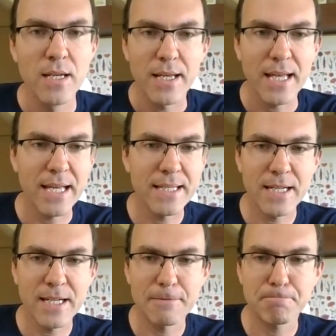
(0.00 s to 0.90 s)
And
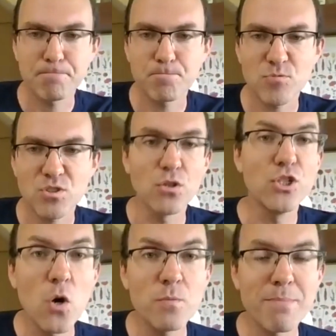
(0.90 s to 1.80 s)
so
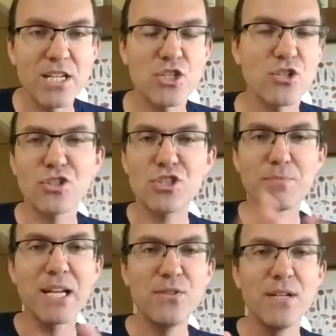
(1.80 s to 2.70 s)
node manager, just
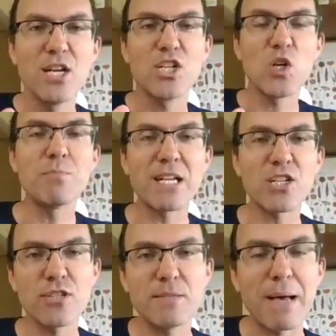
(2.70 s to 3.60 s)
mind you, node manager
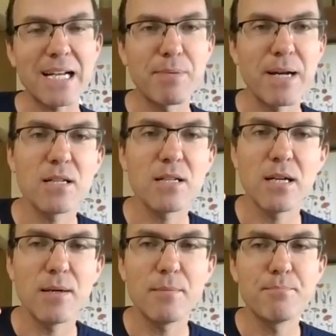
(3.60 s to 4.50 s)
is backed by
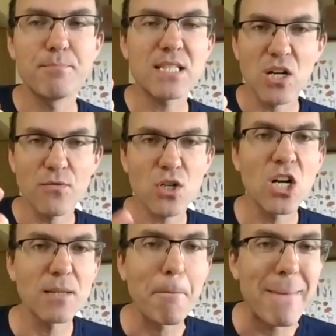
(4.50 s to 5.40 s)
a piece of software
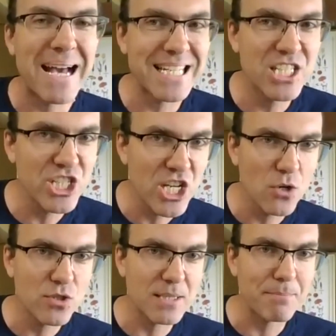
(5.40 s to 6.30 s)
called
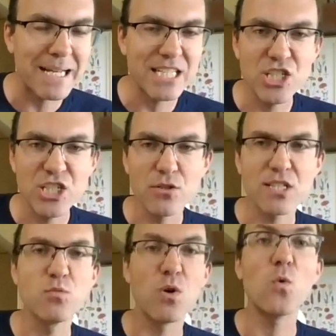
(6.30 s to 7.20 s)
manageos. And manageos
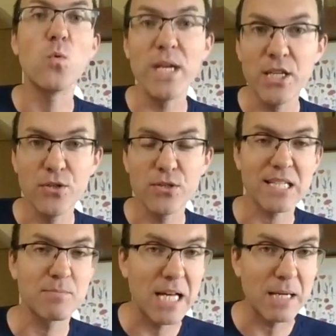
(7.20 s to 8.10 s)
is what we use
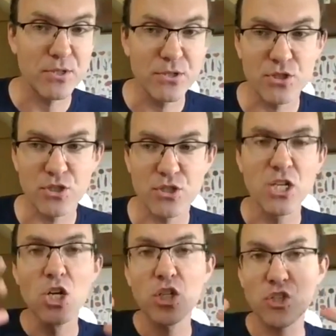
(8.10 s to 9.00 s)
as block producers
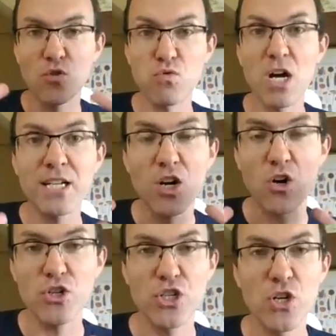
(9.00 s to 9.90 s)
to run
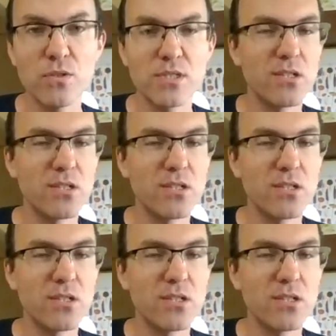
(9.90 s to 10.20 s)
our nodes.